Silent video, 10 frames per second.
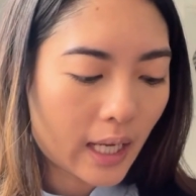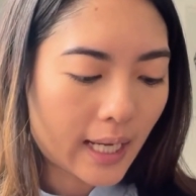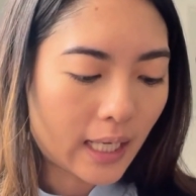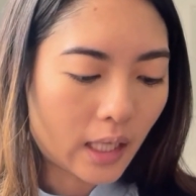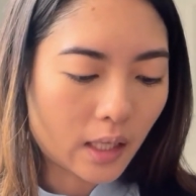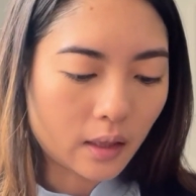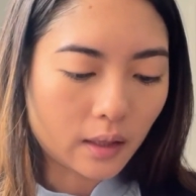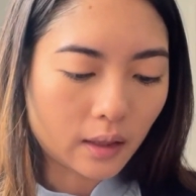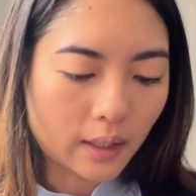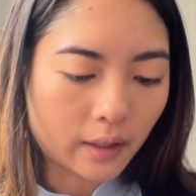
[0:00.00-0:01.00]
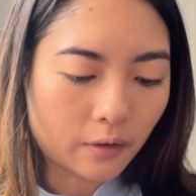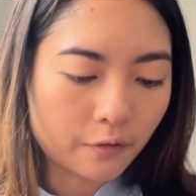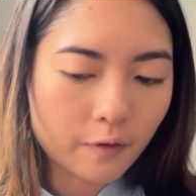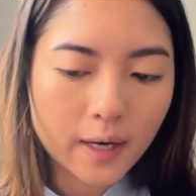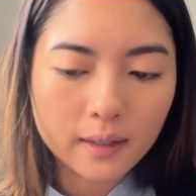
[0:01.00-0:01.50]
And like on
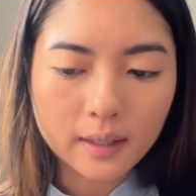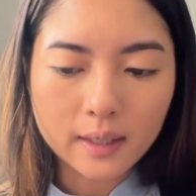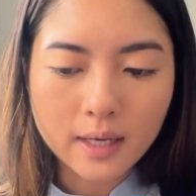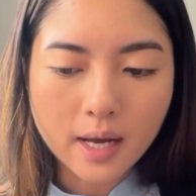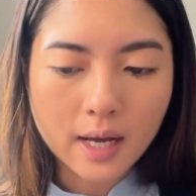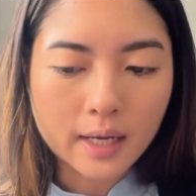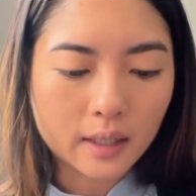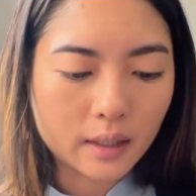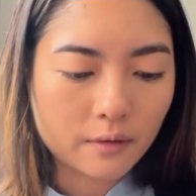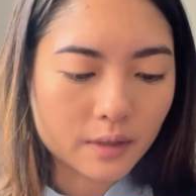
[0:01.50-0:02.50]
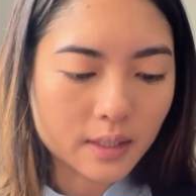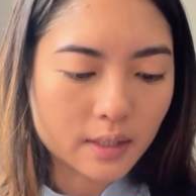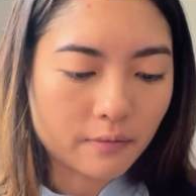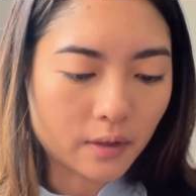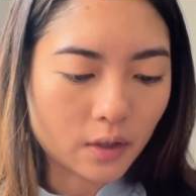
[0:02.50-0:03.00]
Friday, I
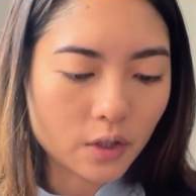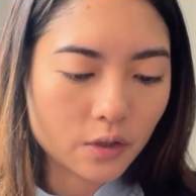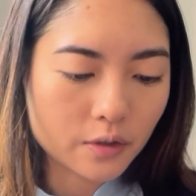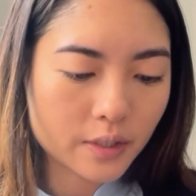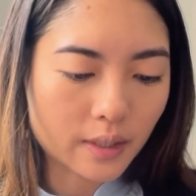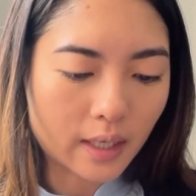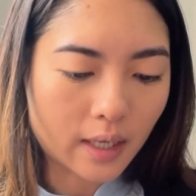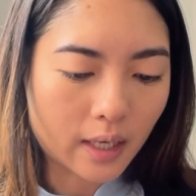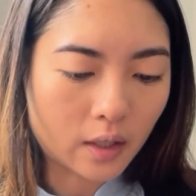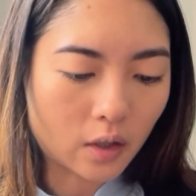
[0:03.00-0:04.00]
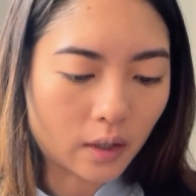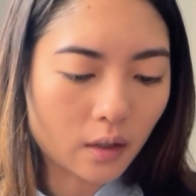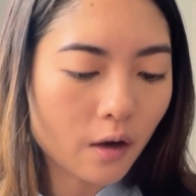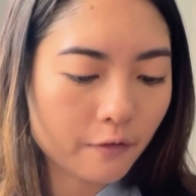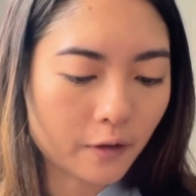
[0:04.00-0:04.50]
received the news that I got an
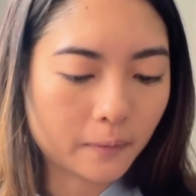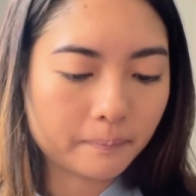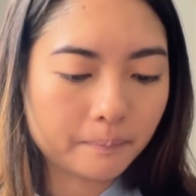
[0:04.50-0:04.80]
offer.